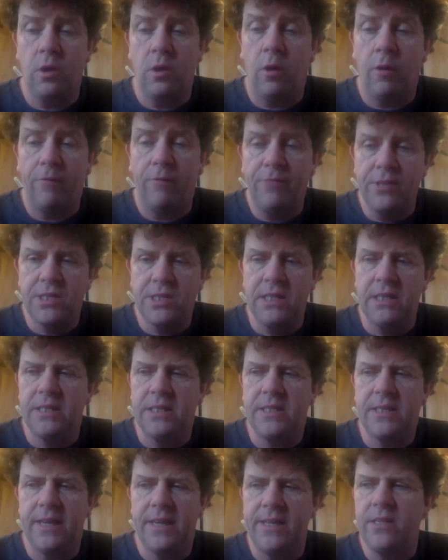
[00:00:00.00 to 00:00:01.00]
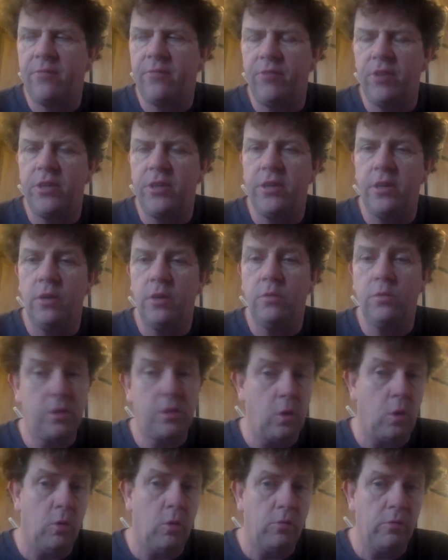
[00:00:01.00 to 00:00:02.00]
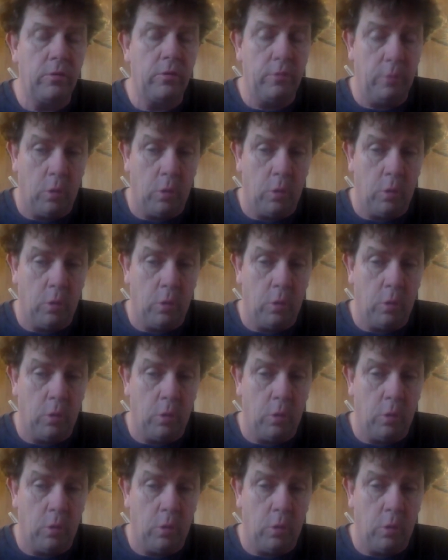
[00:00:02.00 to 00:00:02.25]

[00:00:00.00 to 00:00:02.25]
or facilitates video or